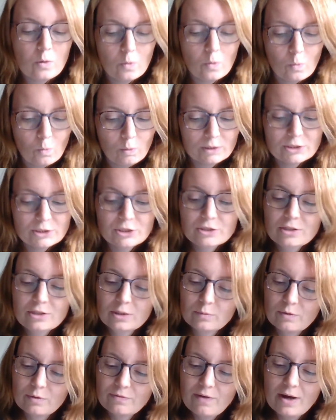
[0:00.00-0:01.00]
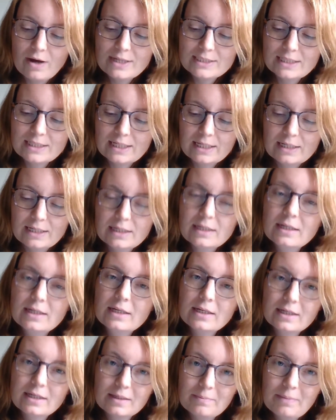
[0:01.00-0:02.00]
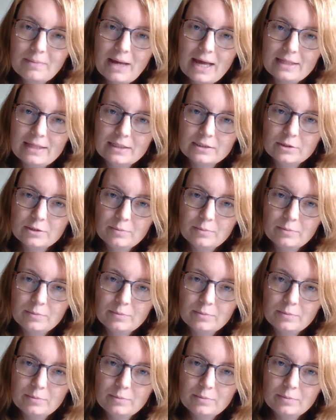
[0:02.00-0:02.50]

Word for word: Once you're done revising, compare the two